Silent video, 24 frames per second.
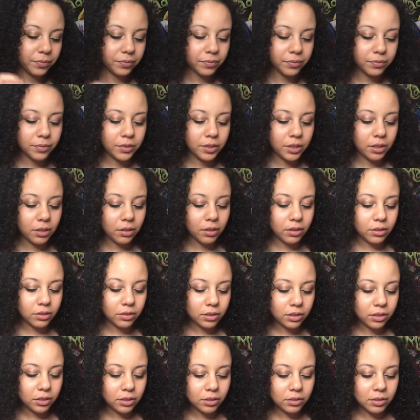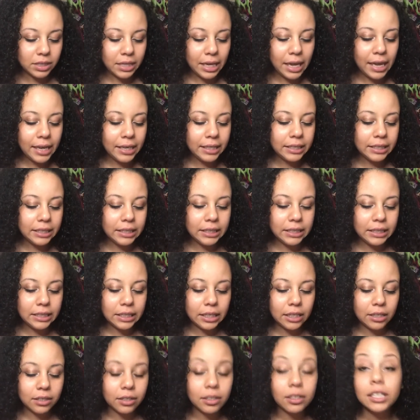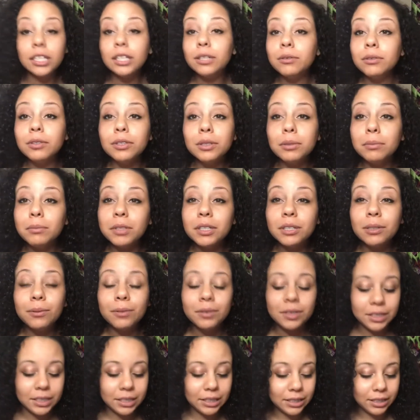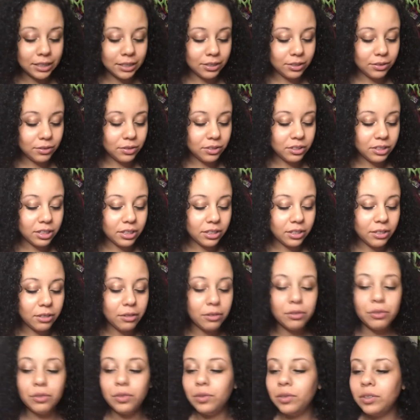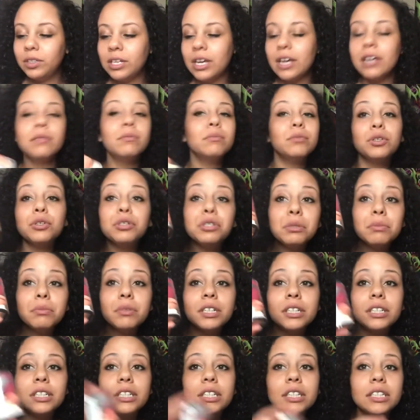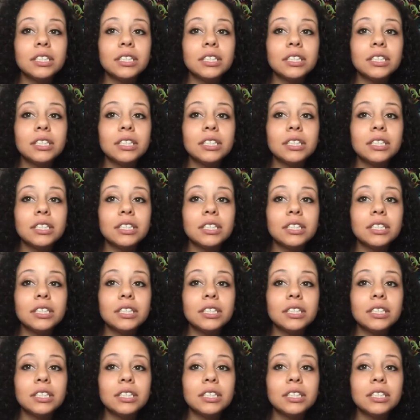They're all just so tiny. I thought they were the big ones because it was like, oh, 10 beauty blenders.